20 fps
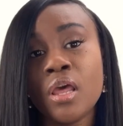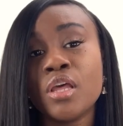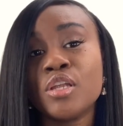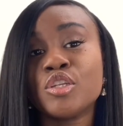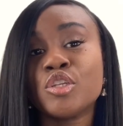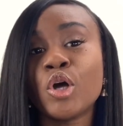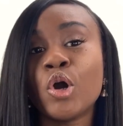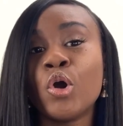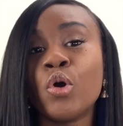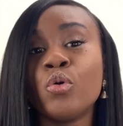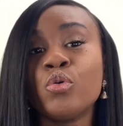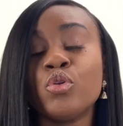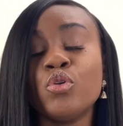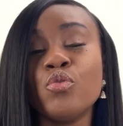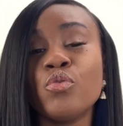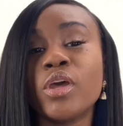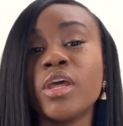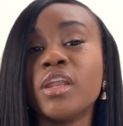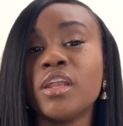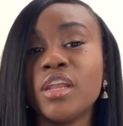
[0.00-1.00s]
So
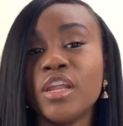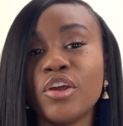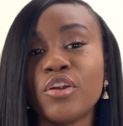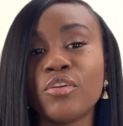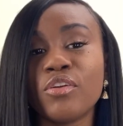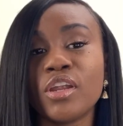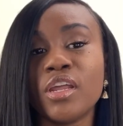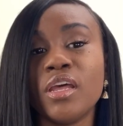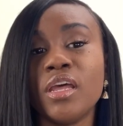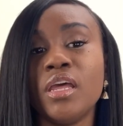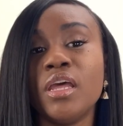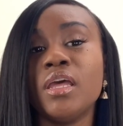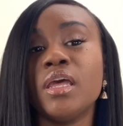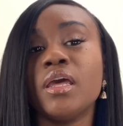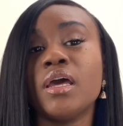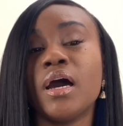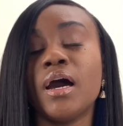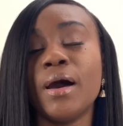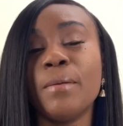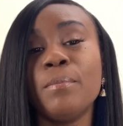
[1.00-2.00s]
you can literally
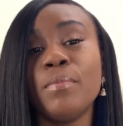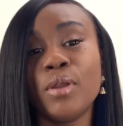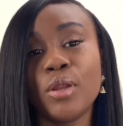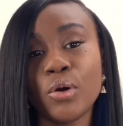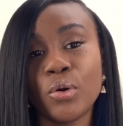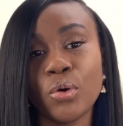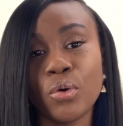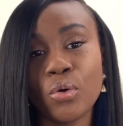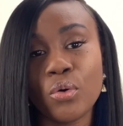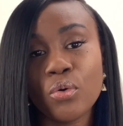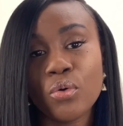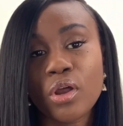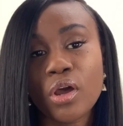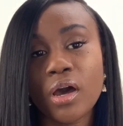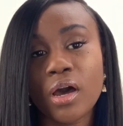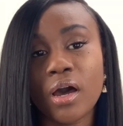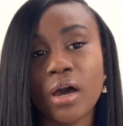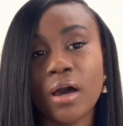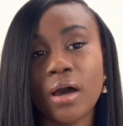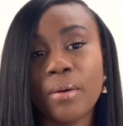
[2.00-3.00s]
upload
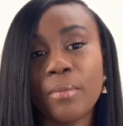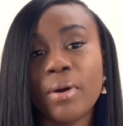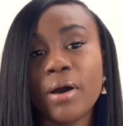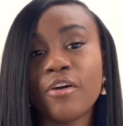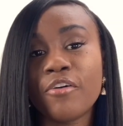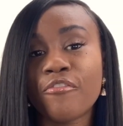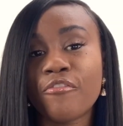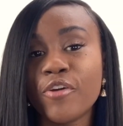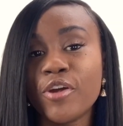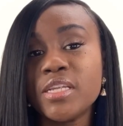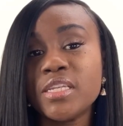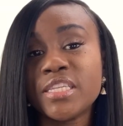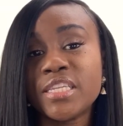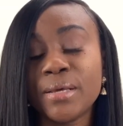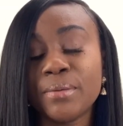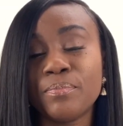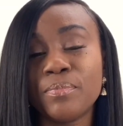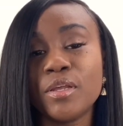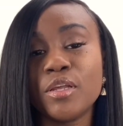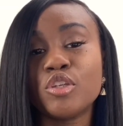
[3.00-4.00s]
a free
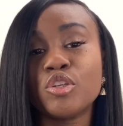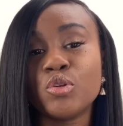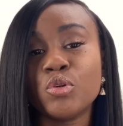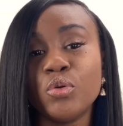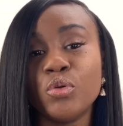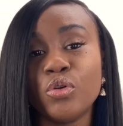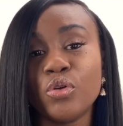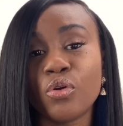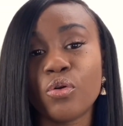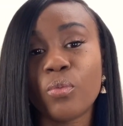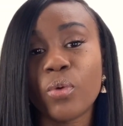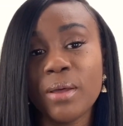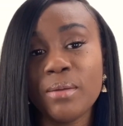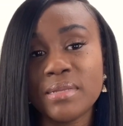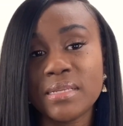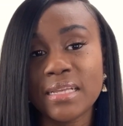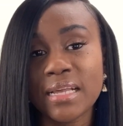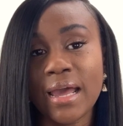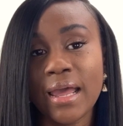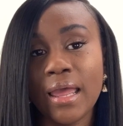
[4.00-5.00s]
template to your
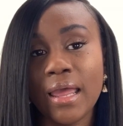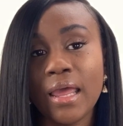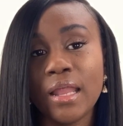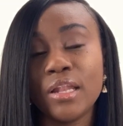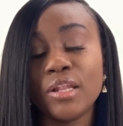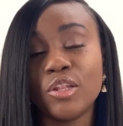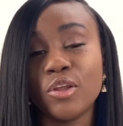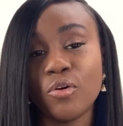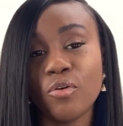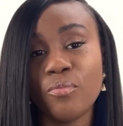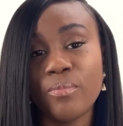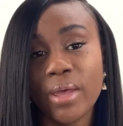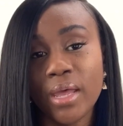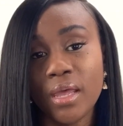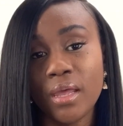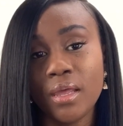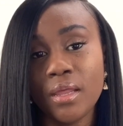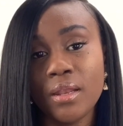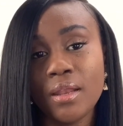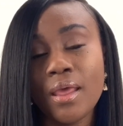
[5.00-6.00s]
website
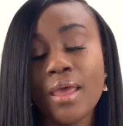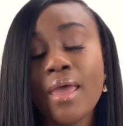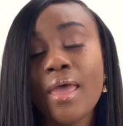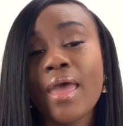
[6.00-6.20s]
domain,